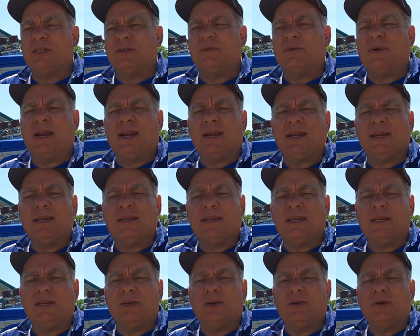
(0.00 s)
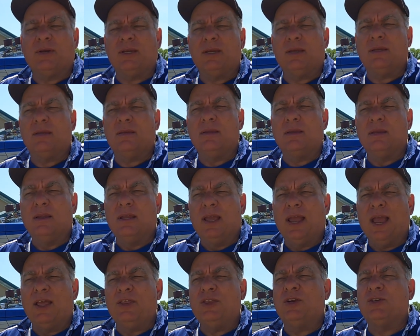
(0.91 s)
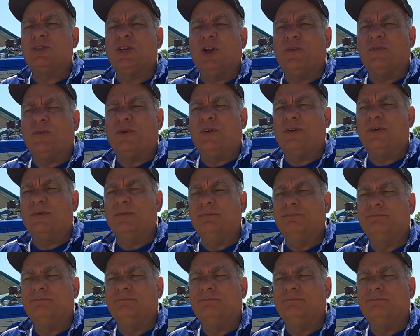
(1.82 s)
that Randy did to it, and there's over